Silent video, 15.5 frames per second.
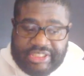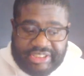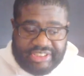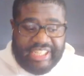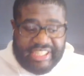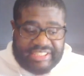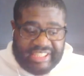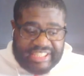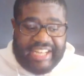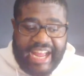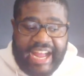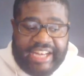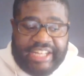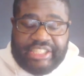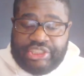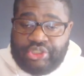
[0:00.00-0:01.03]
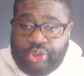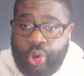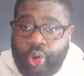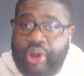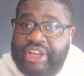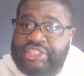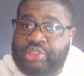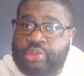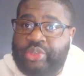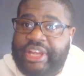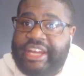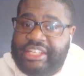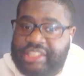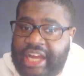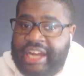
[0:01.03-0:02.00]
Cincinnati is going to
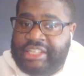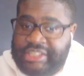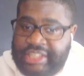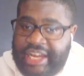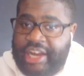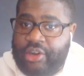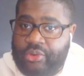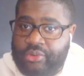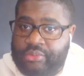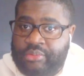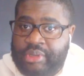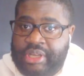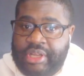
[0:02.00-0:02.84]
get locked out.